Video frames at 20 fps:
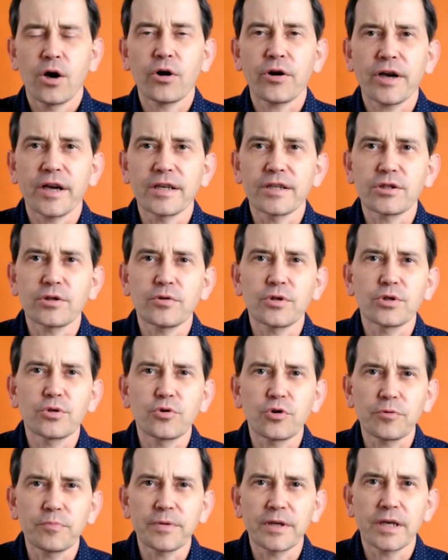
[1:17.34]
Okay, so it
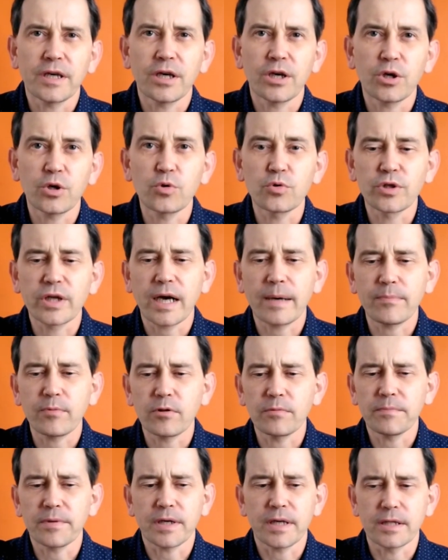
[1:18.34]
took me a good
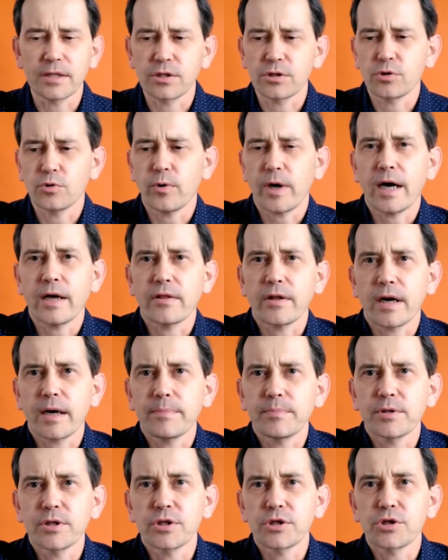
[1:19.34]
couple minutes to
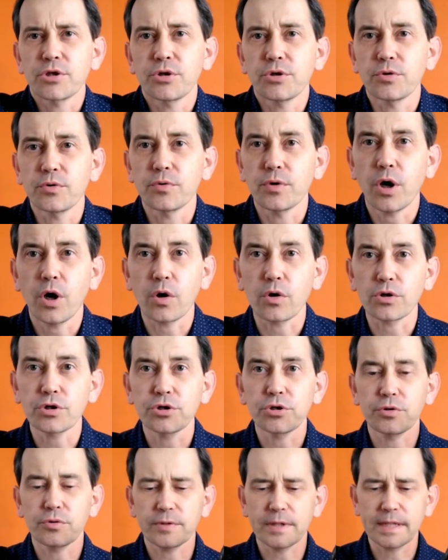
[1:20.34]
unwrap these new
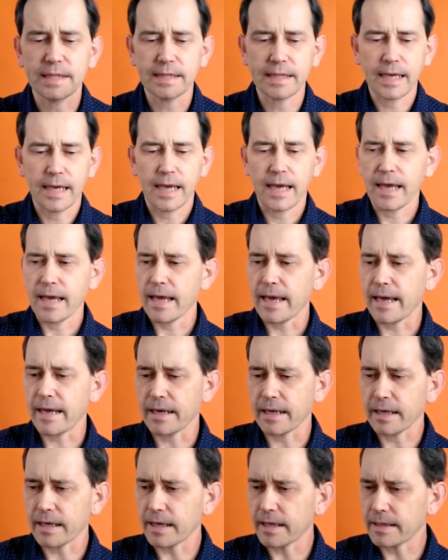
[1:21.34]
horseshoes
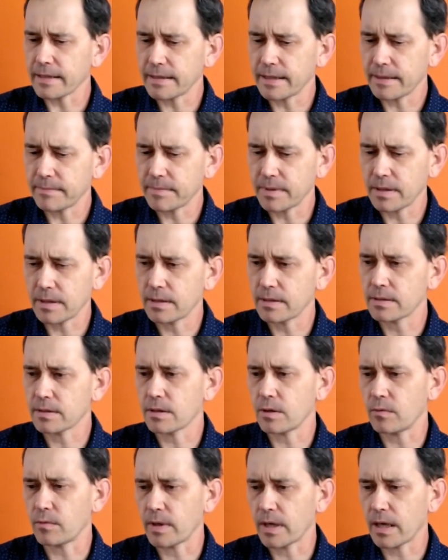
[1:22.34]
and clean them.
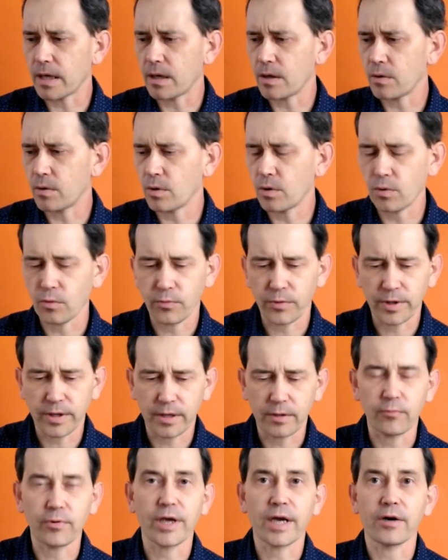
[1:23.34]
So now
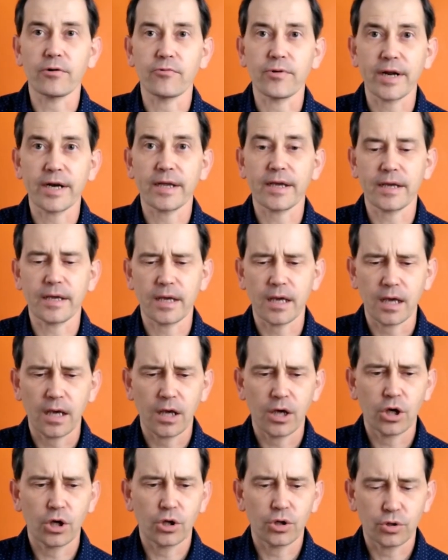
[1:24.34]
we, we are ready
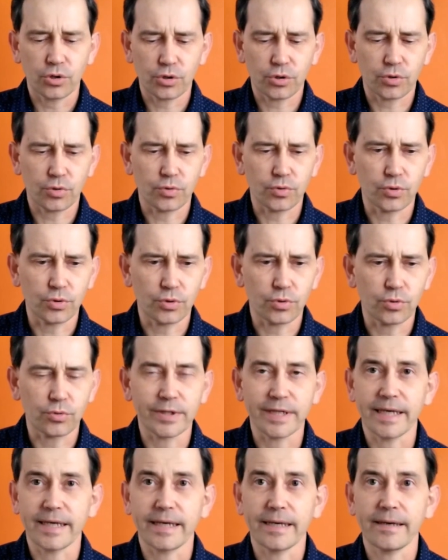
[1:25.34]
to do
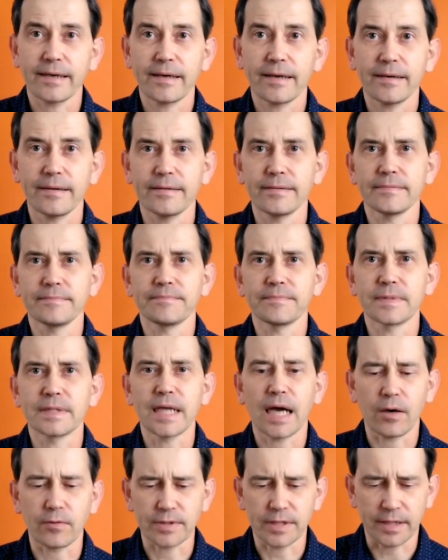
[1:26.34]
the um,
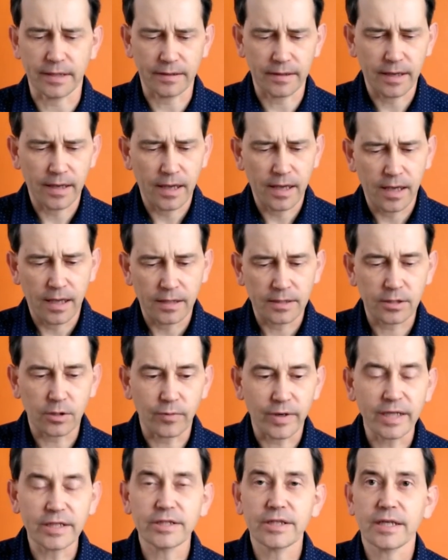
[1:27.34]
dowsing.
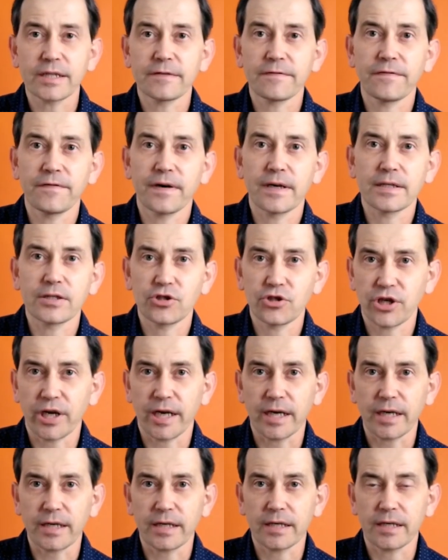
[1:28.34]
So let's just first
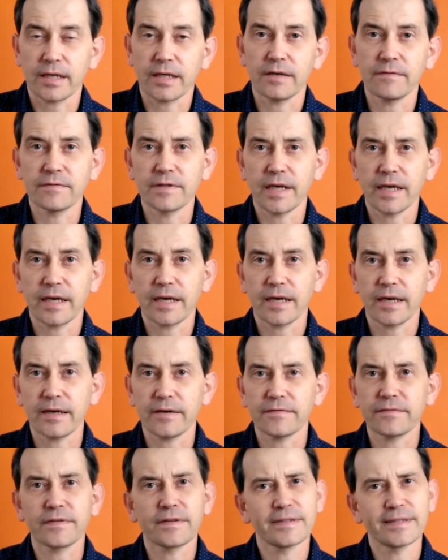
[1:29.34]
check if they
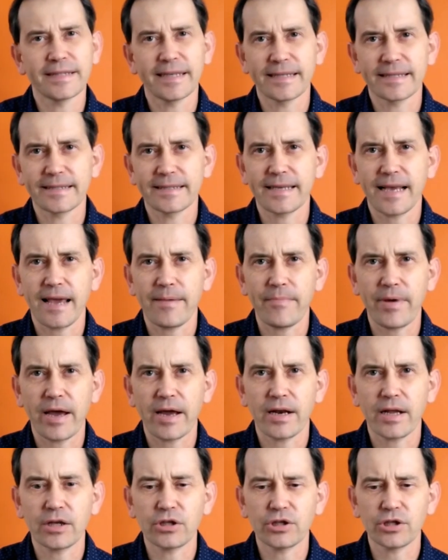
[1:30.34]
have the same
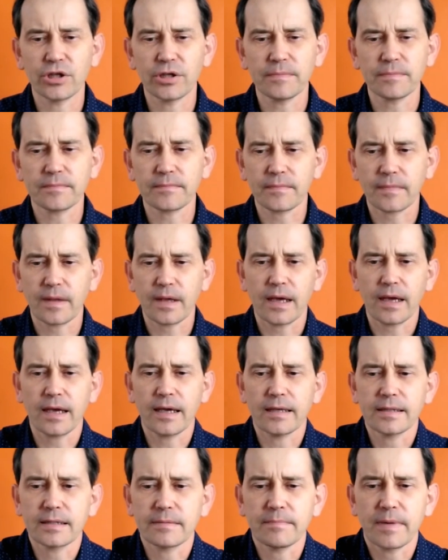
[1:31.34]
energy
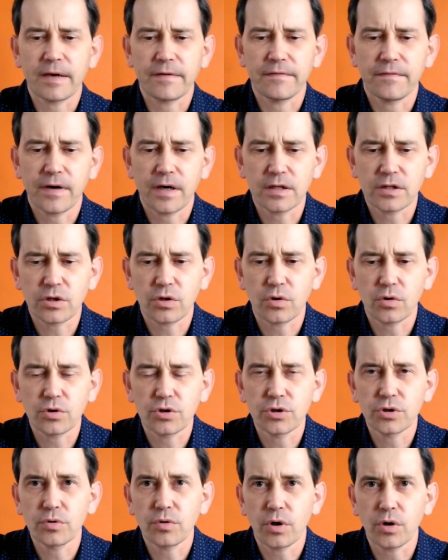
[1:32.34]
as my first
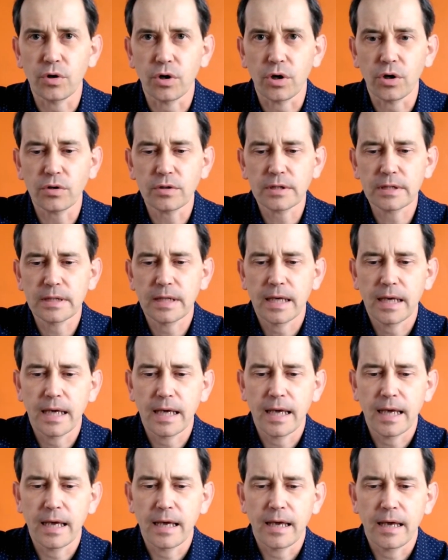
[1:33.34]
horseshoe or not.
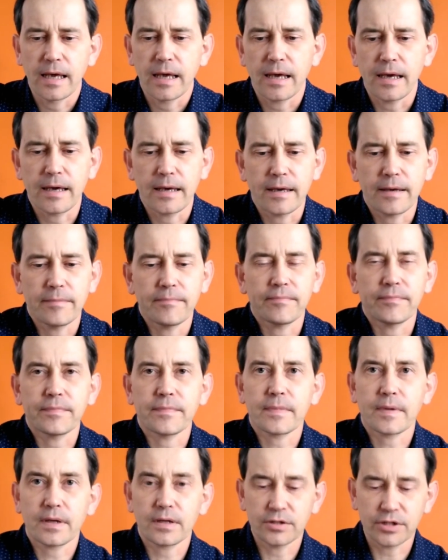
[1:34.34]

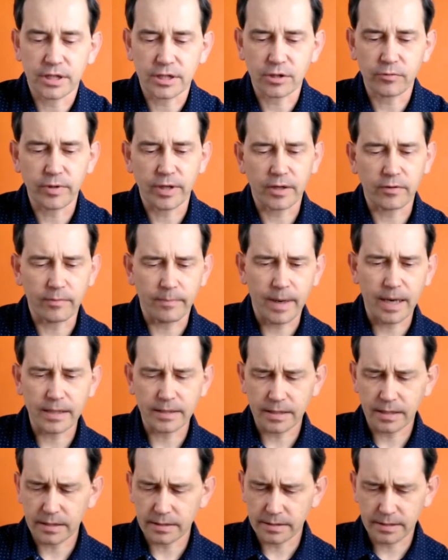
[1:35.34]
Um, just quick
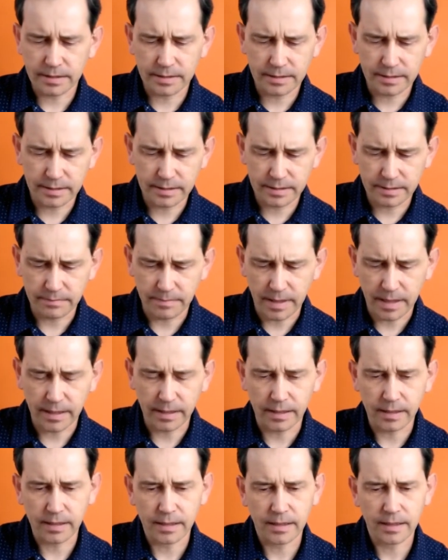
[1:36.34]
reminder, this is
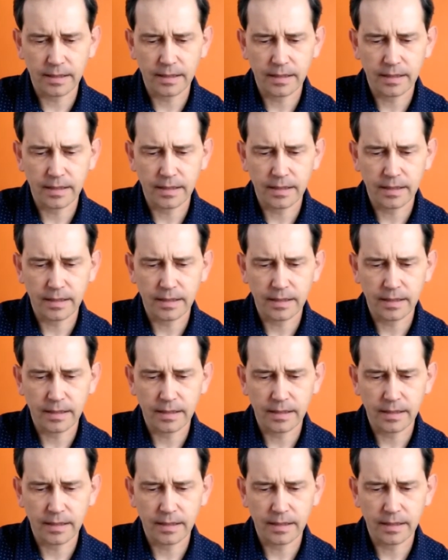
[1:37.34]
my